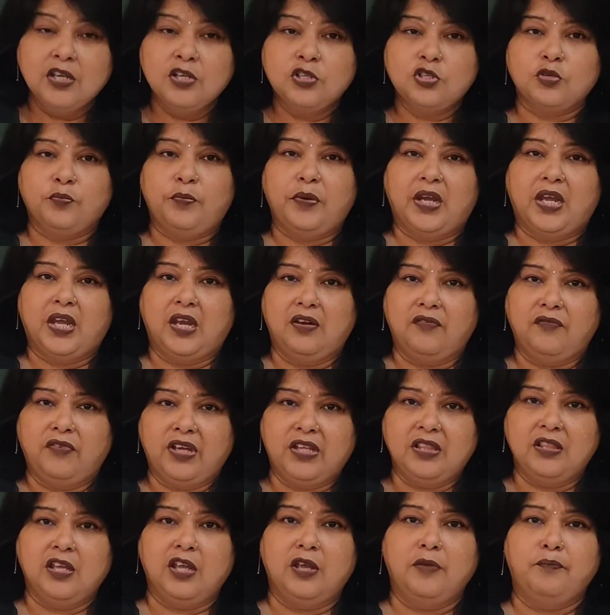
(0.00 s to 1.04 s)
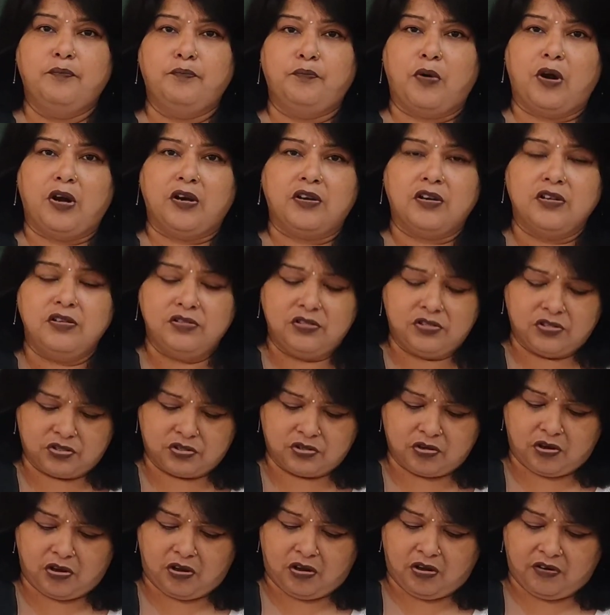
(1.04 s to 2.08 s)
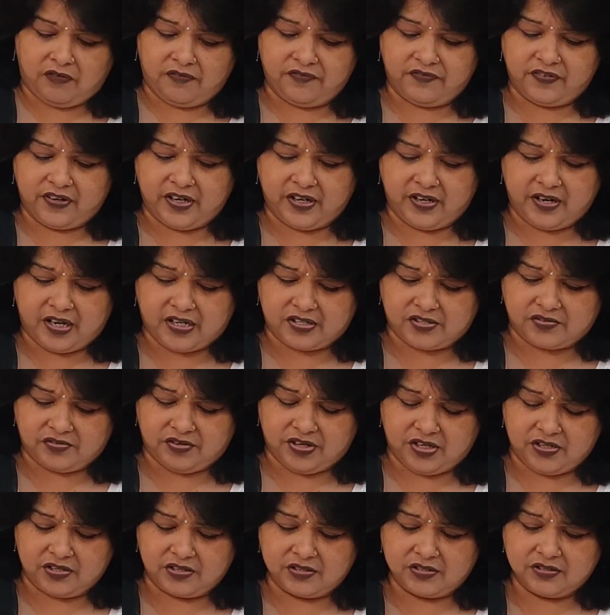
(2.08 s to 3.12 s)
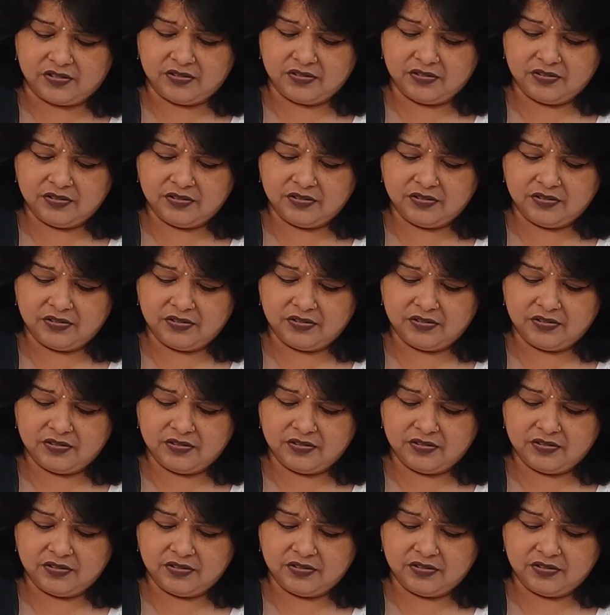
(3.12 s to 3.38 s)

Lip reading: To begin with, importance of industries.